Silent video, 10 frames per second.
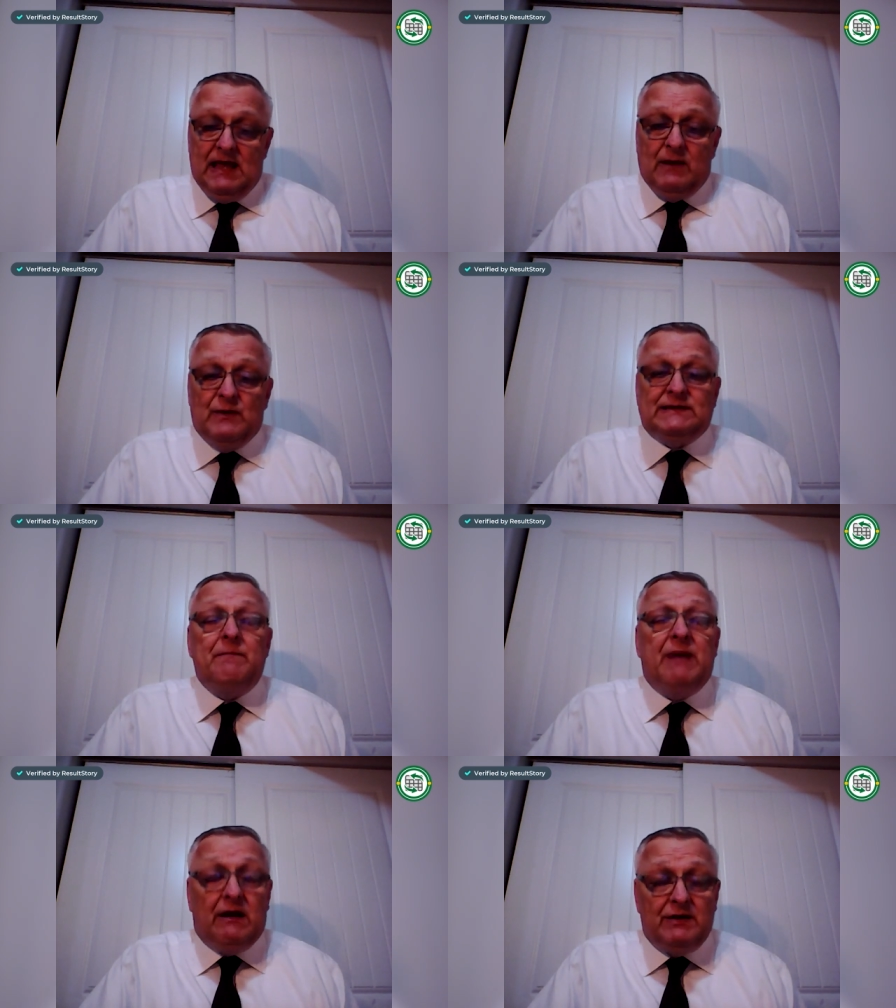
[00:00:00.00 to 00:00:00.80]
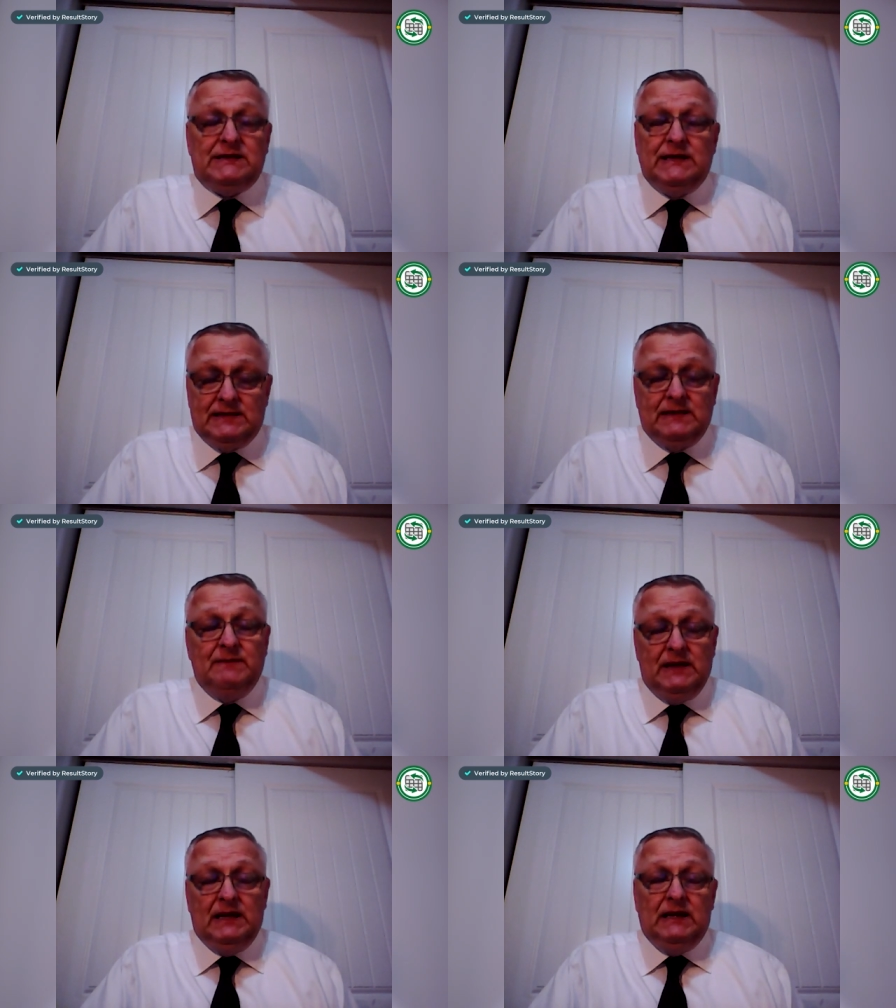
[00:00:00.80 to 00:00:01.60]
It was embarrassing to
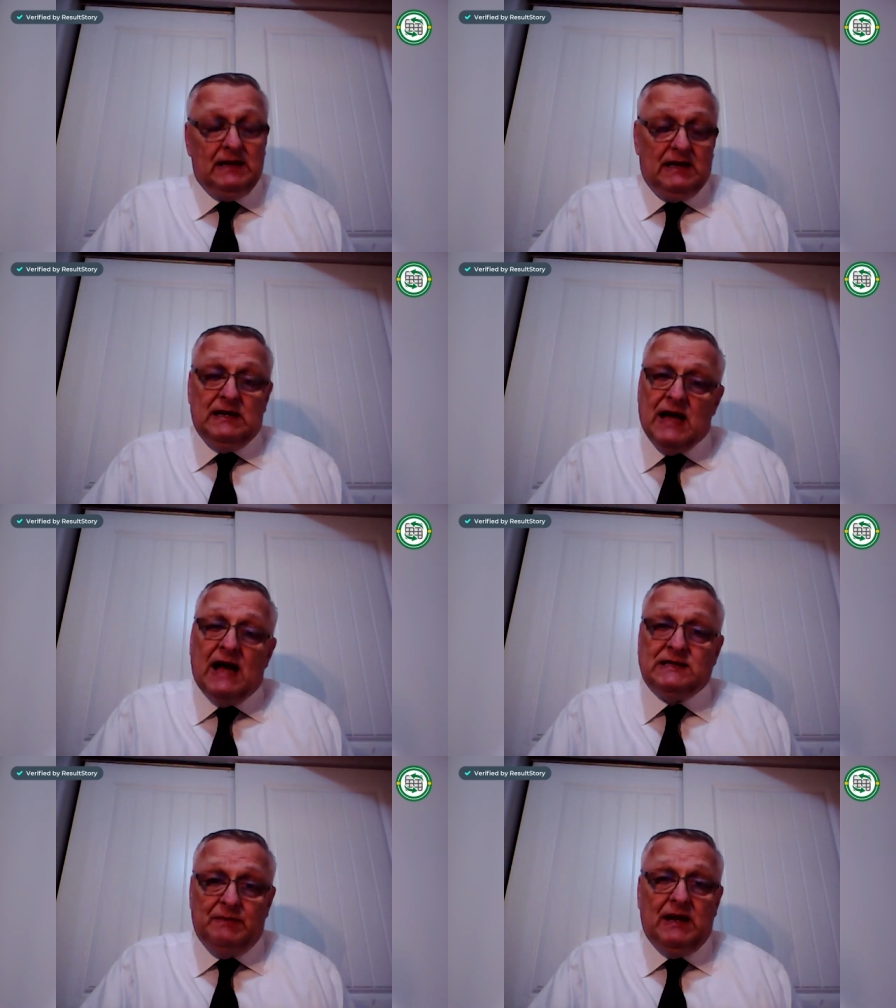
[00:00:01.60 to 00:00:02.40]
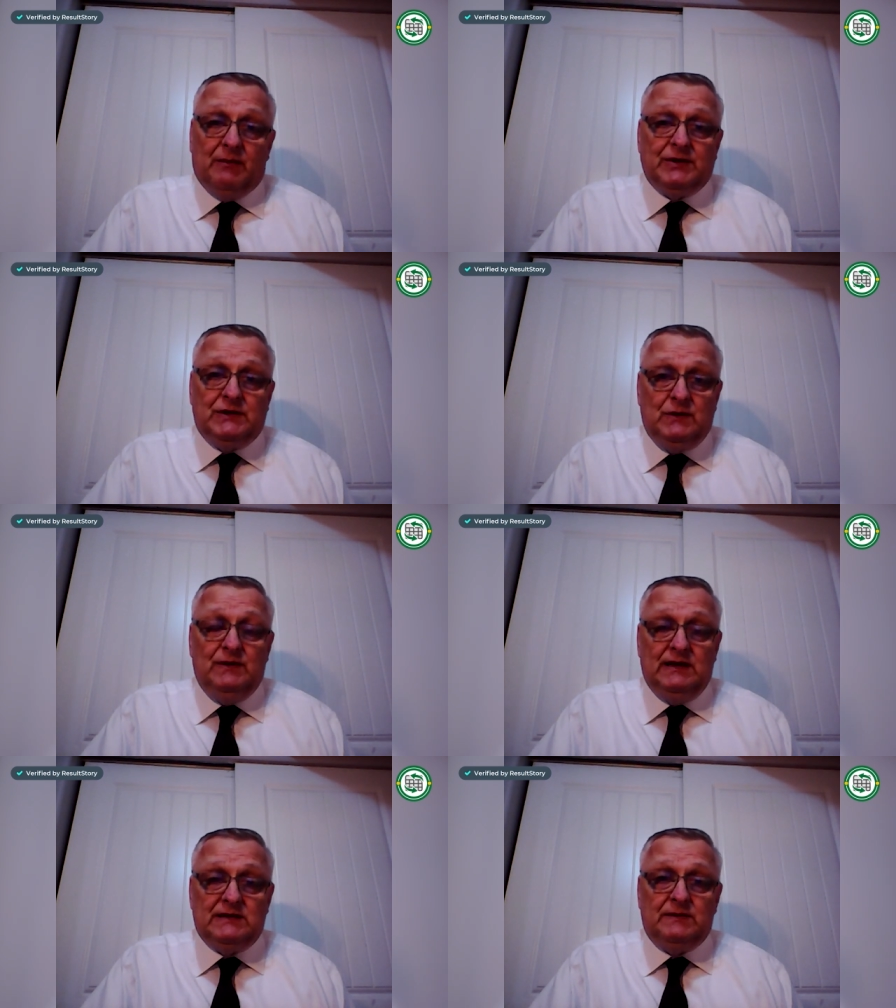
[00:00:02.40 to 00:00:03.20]
me not to be able to do
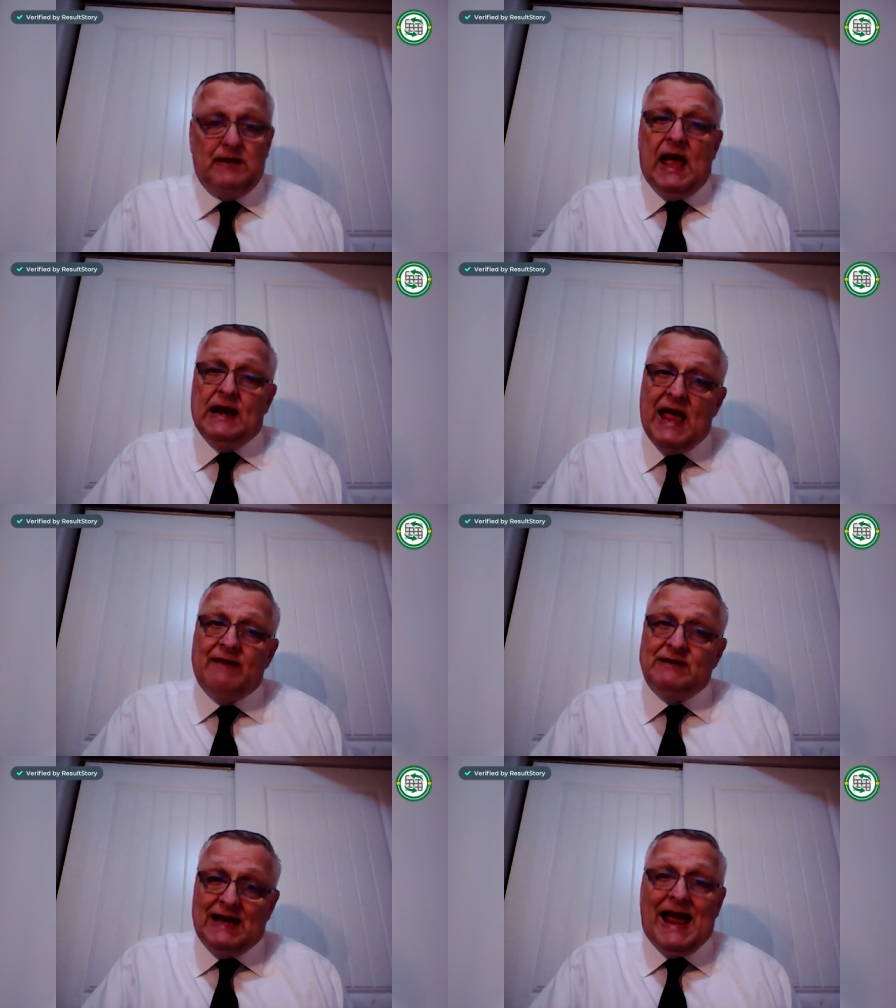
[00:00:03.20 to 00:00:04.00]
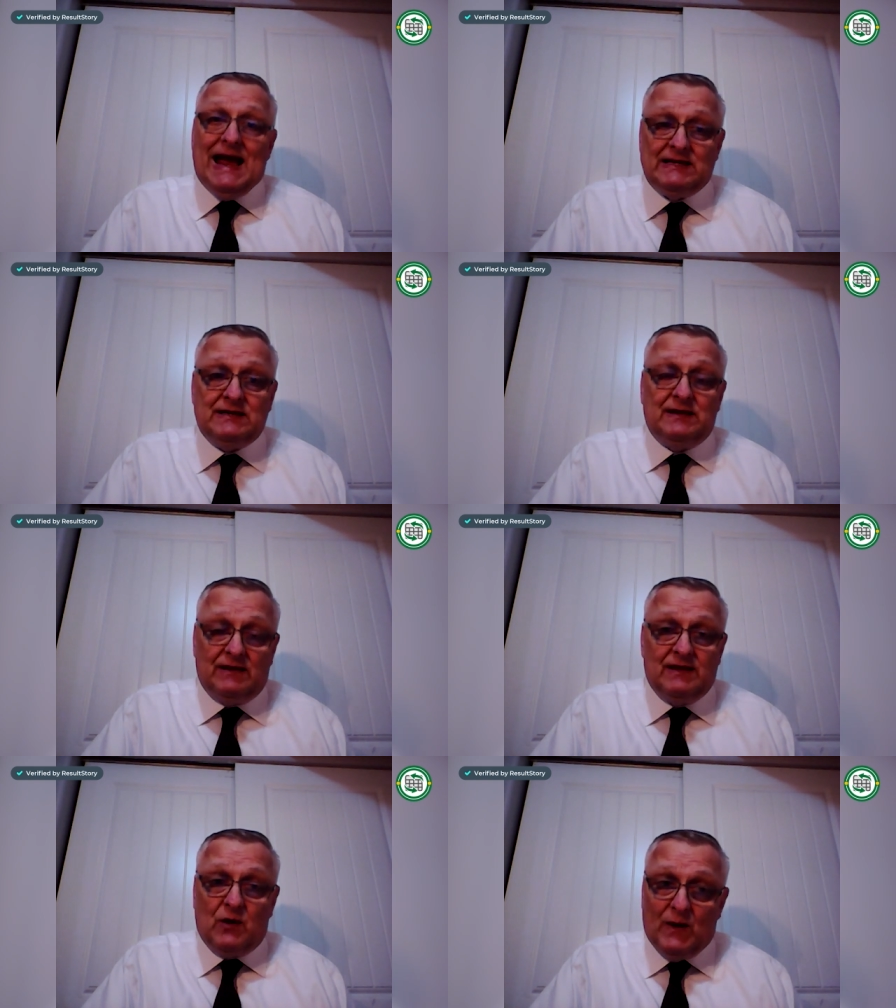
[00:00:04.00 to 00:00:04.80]
these and having to ask
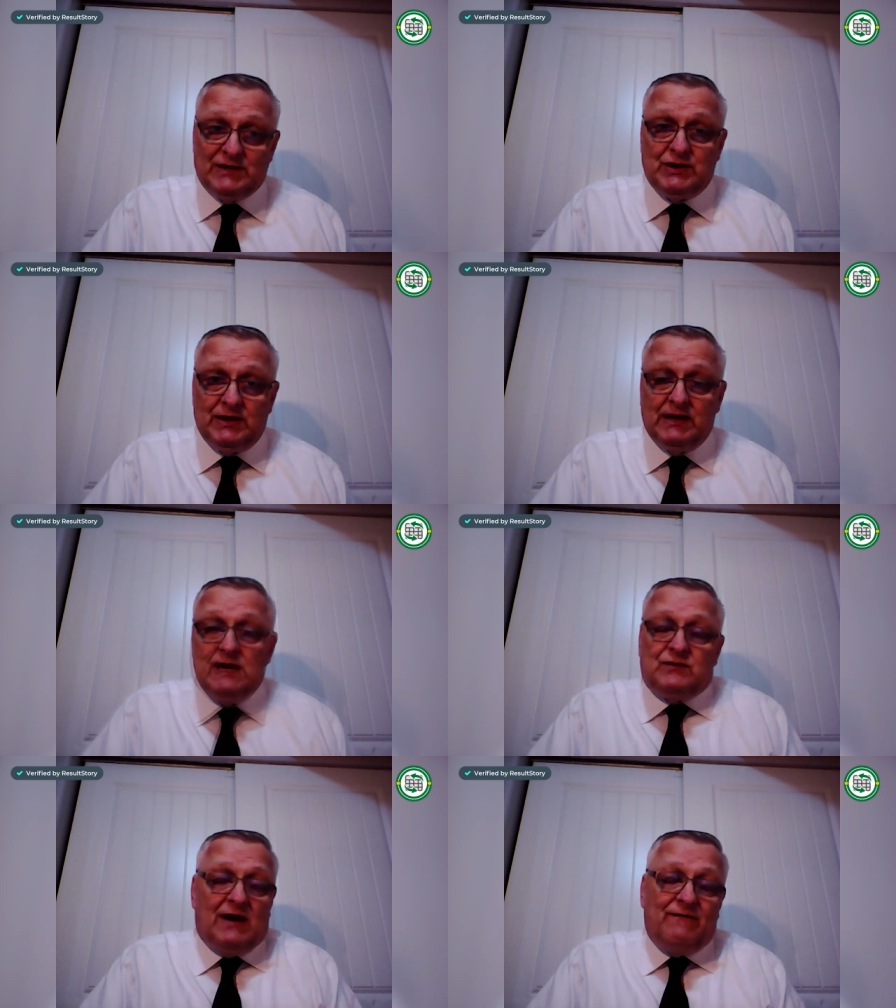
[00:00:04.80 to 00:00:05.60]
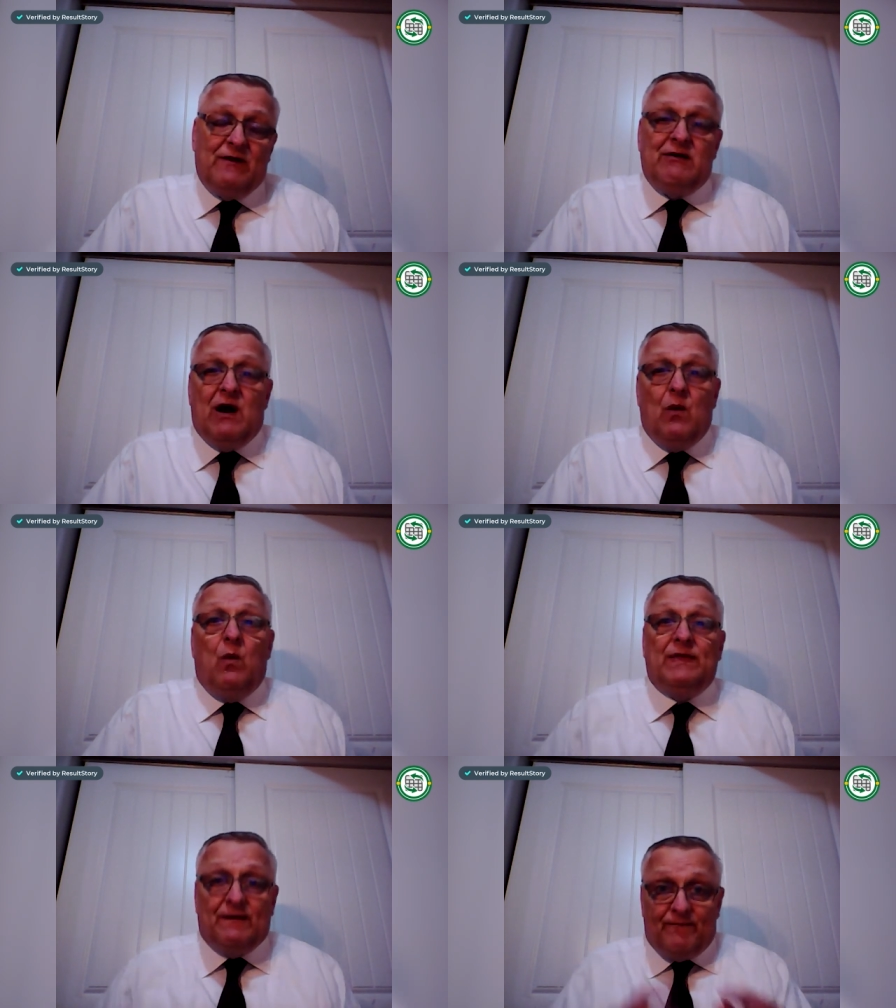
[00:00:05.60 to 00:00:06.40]
the question, try to figure out
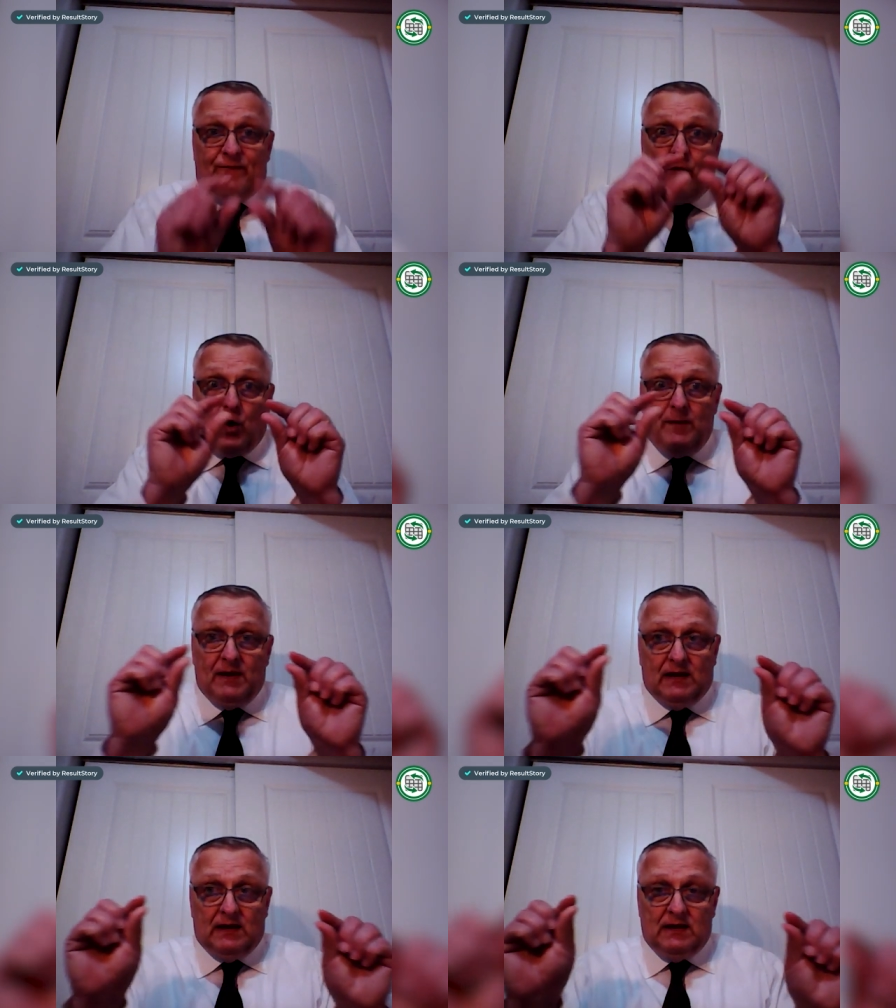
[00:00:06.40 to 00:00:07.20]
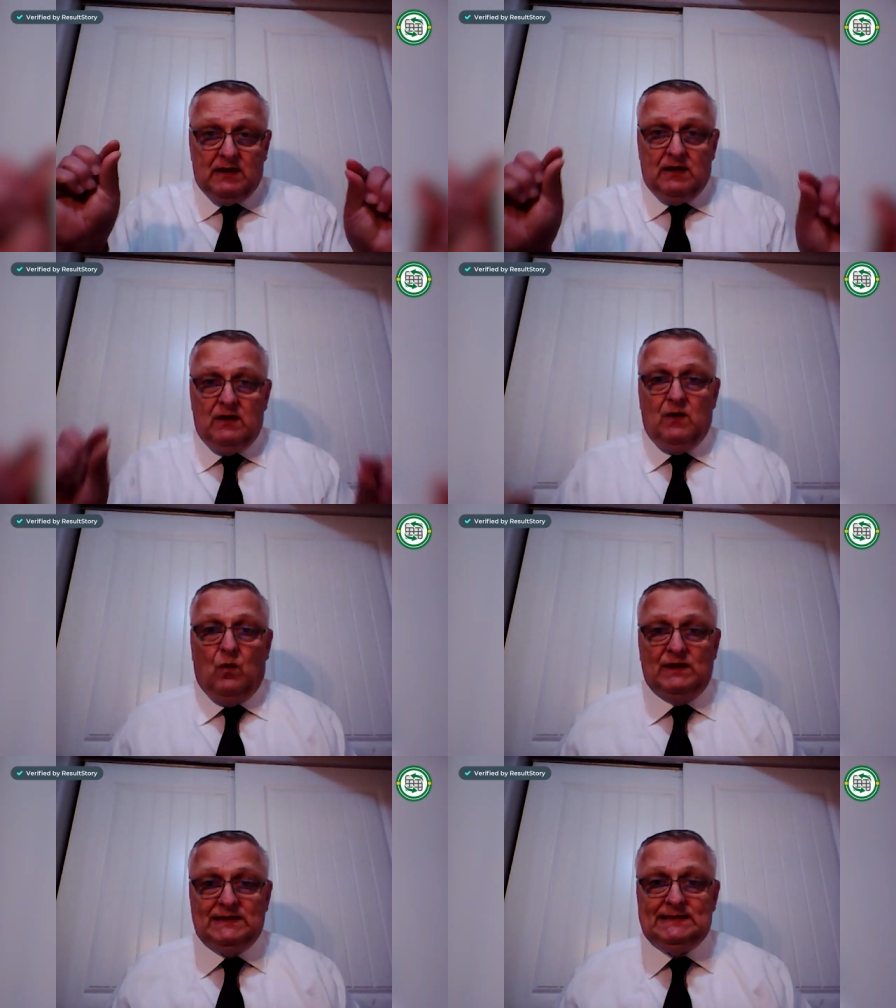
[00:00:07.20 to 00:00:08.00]
what the formula
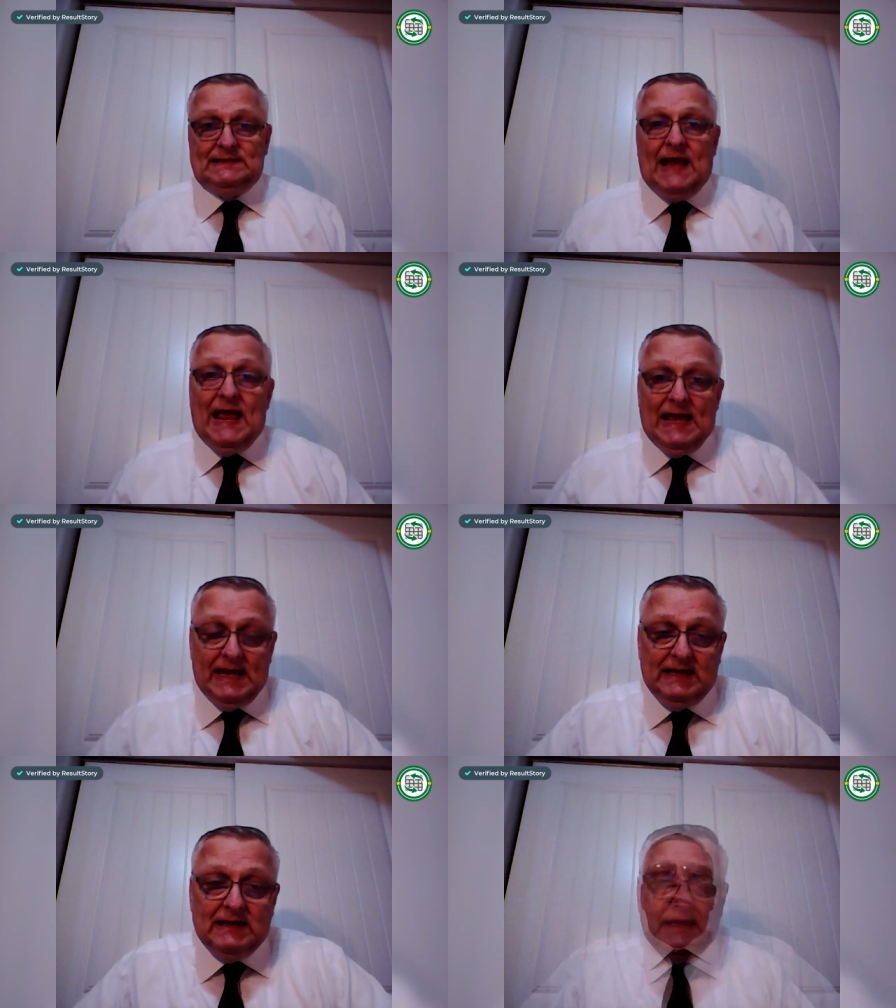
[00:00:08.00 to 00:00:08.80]
was saying.